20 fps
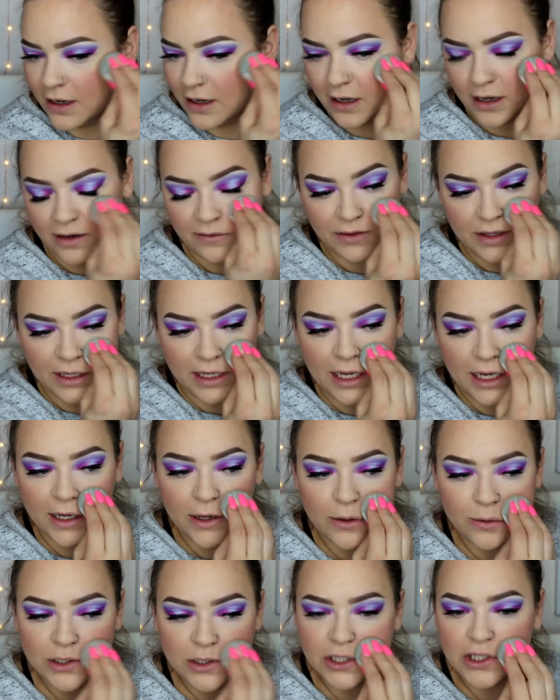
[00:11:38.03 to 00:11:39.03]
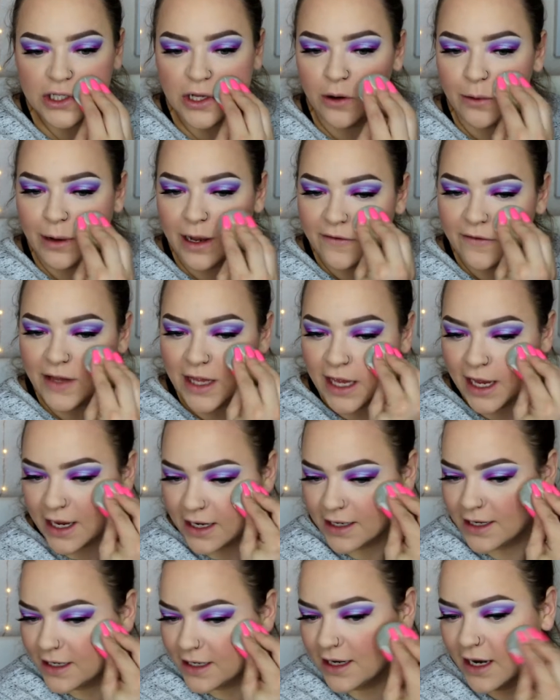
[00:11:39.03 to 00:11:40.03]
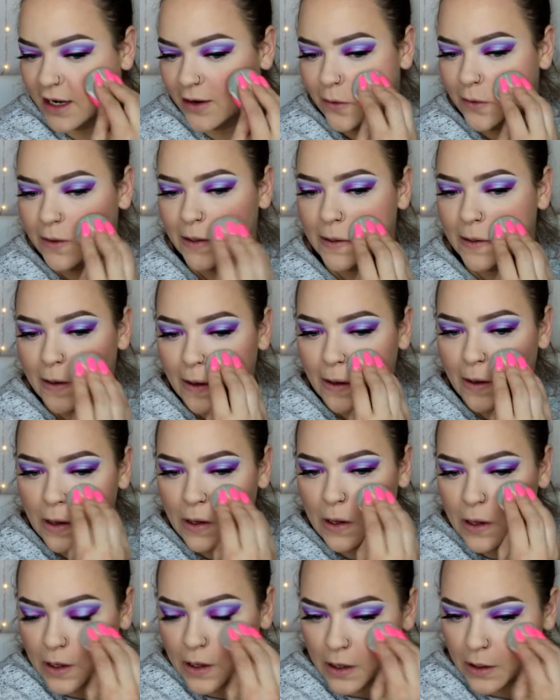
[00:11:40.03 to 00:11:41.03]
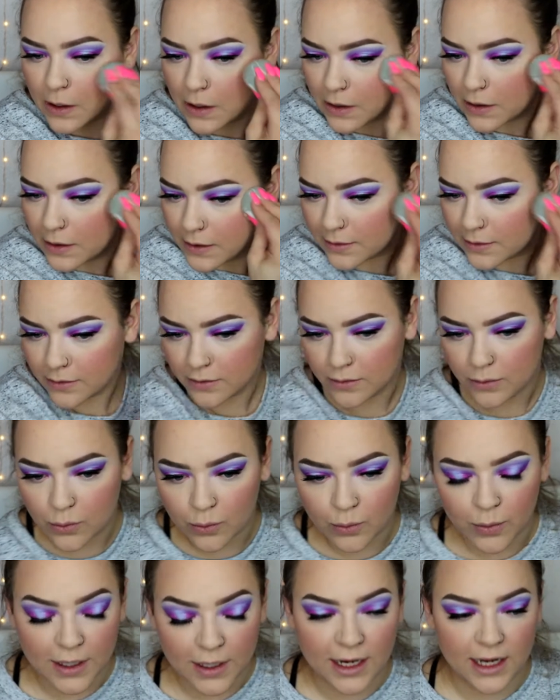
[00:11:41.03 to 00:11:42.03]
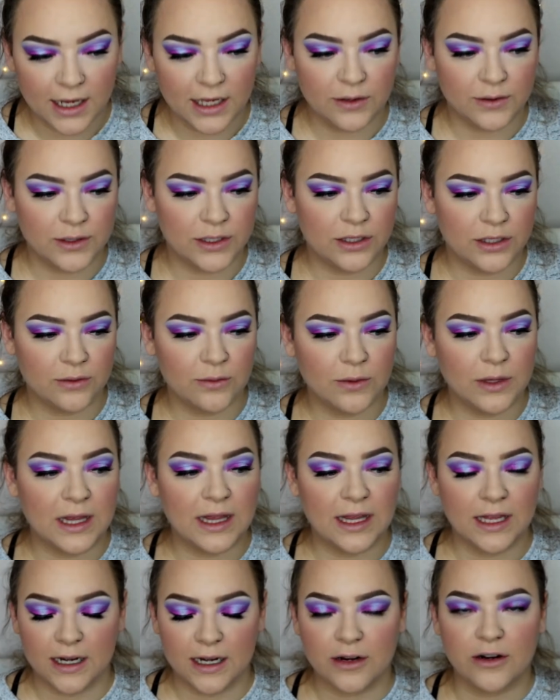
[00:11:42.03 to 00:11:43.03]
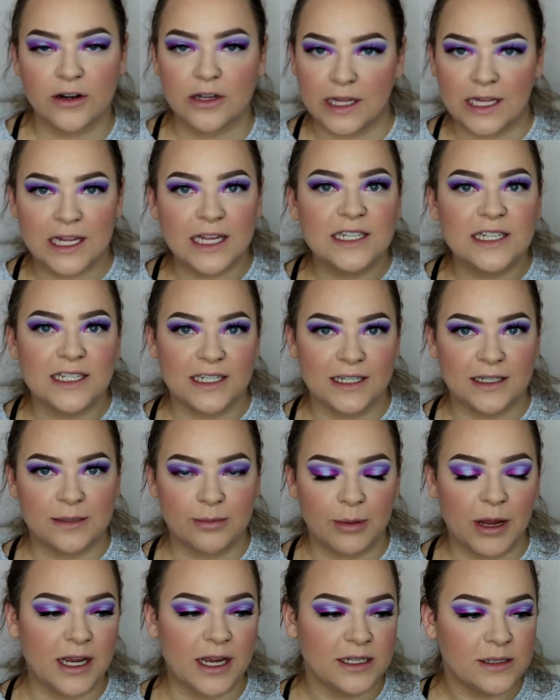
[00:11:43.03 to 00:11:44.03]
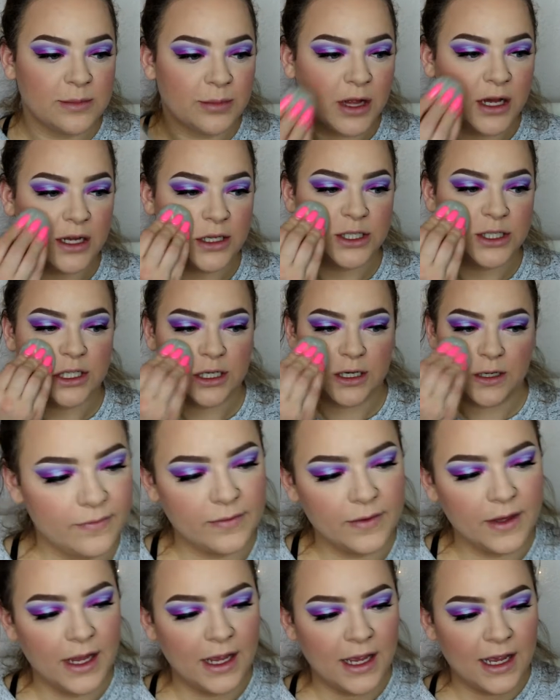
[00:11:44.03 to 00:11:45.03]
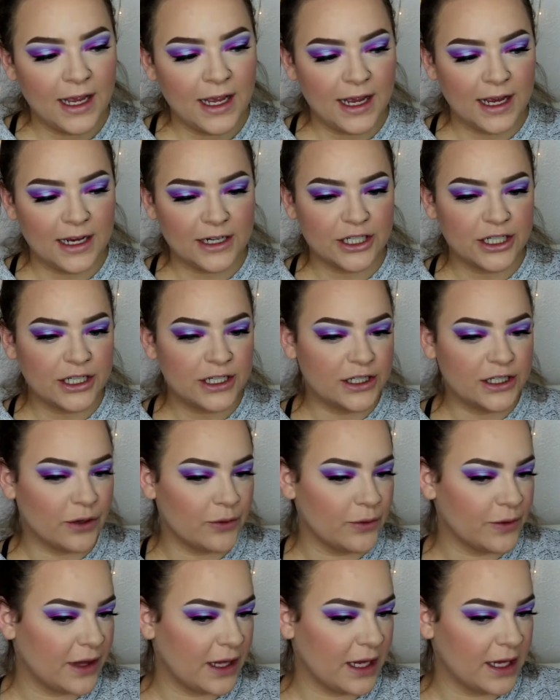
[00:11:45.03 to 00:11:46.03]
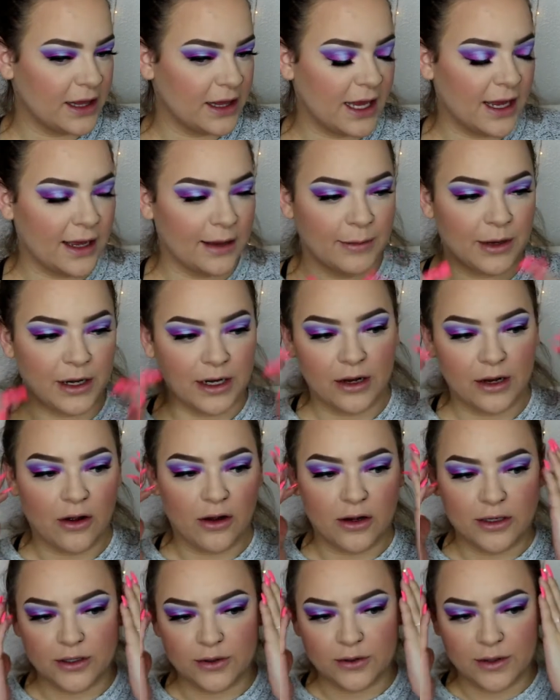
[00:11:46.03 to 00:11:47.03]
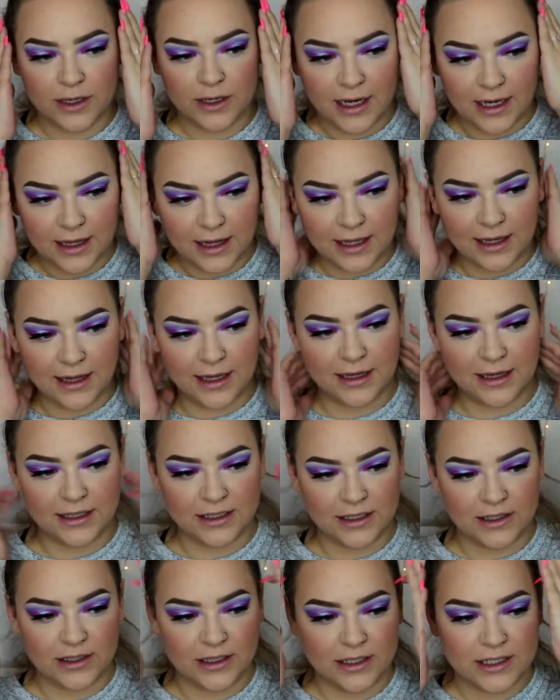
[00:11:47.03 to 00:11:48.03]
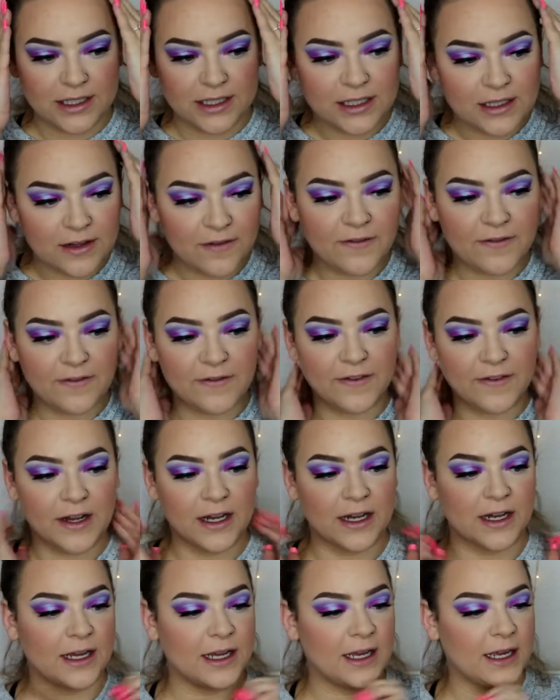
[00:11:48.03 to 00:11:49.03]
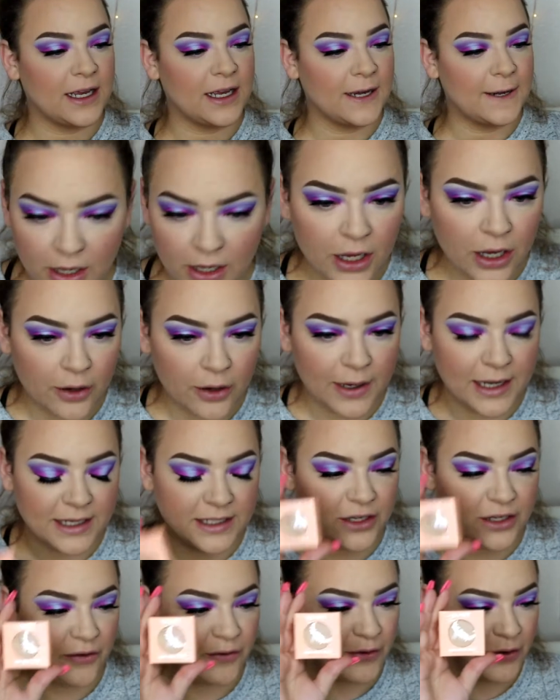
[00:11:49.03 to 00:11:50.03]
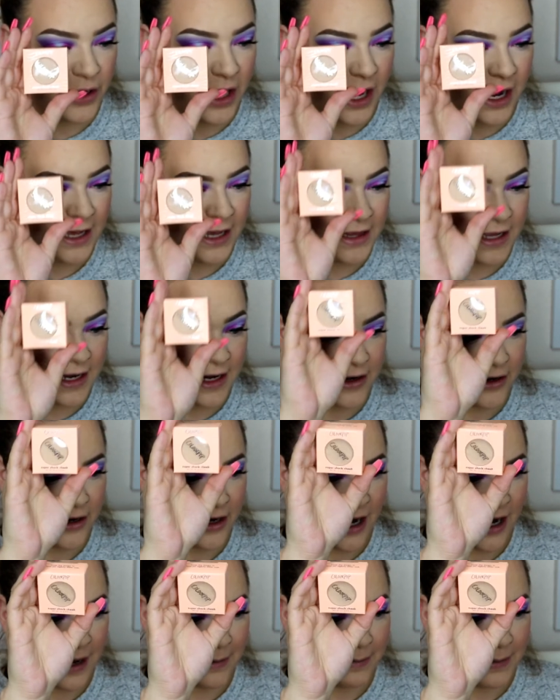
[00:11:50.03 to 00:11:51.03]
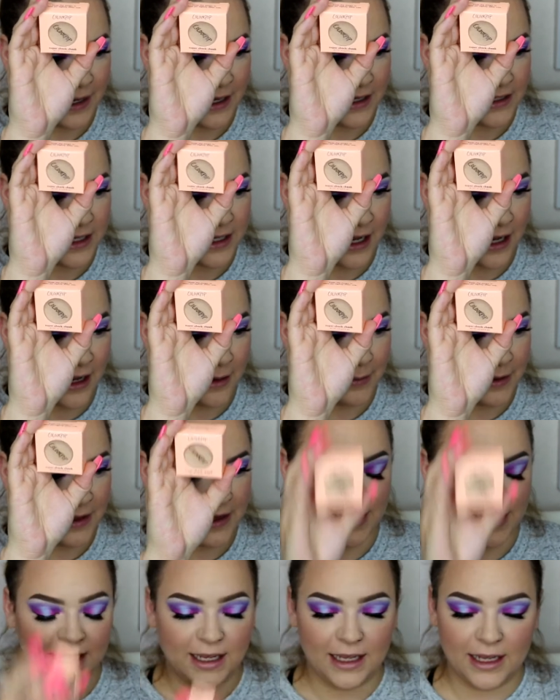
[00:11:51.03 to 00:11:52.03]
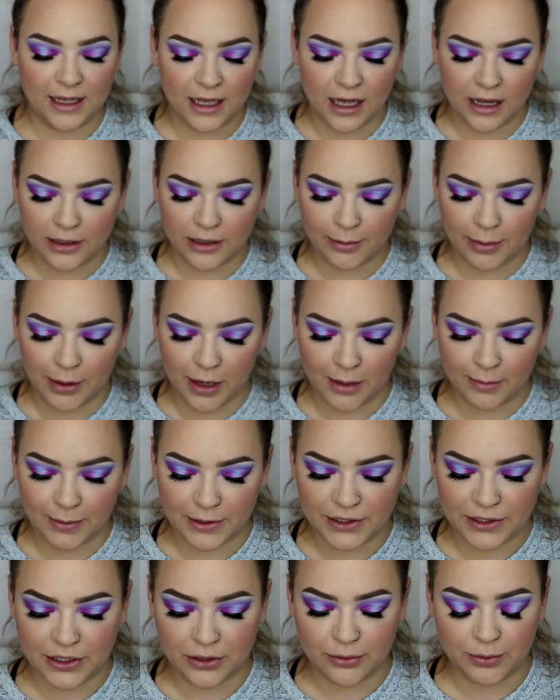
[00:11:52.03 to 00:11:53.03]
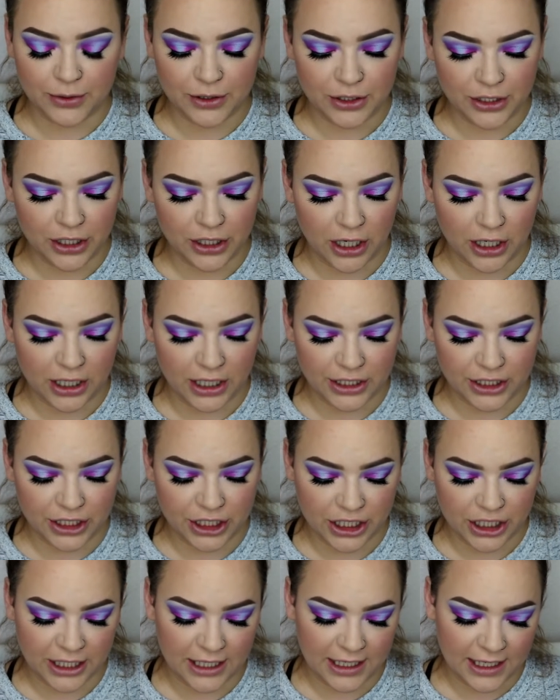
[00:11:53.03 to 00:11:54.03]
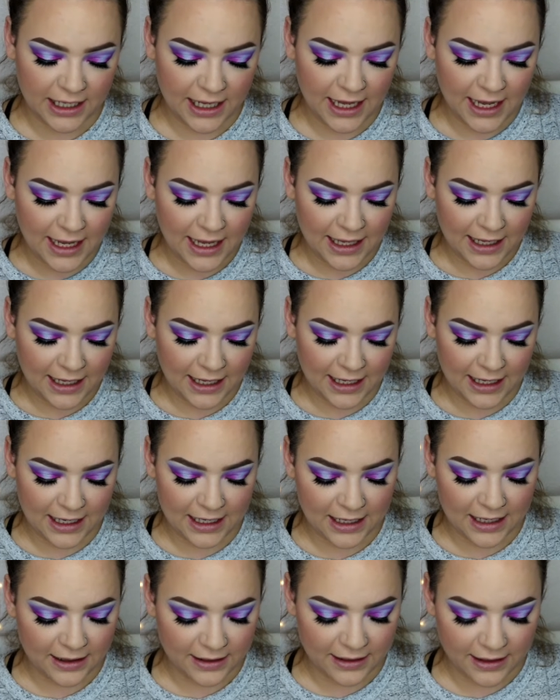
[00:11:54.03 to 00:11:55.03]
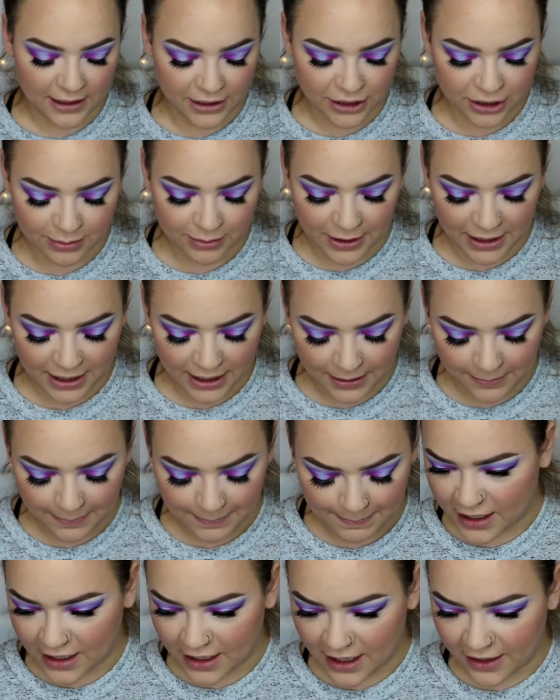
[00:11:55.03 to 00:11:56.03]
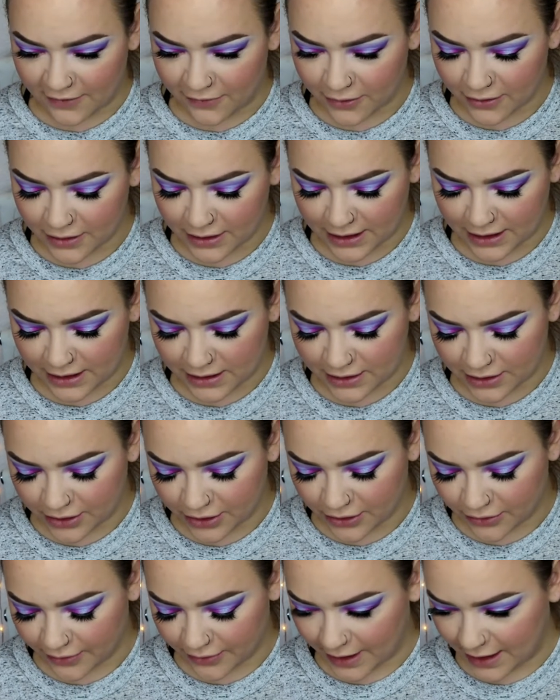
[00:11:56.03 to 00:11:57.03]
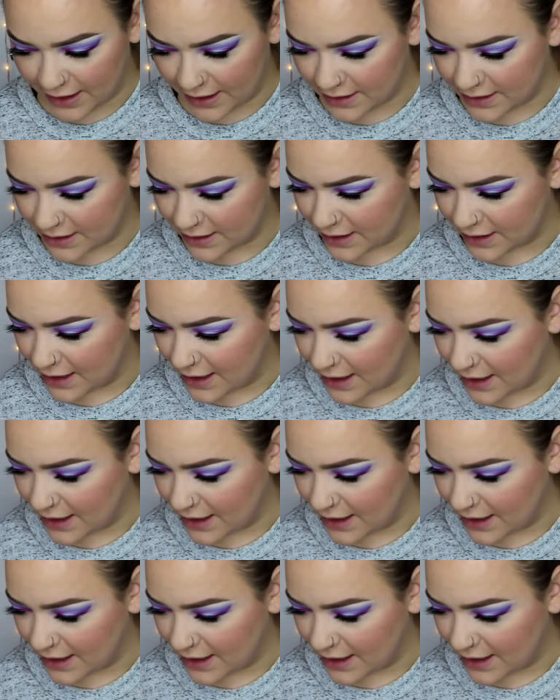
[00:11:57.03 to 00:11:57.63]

I feel like I go so heavy-handed now, when I used to literally despise blush. I actually don't think that I'm gonna contour. I think that this looks fine. Okay, so for highlighter, I picked up the Colourpop SuperShock Cheek in Lunch Money. I've heard these are great.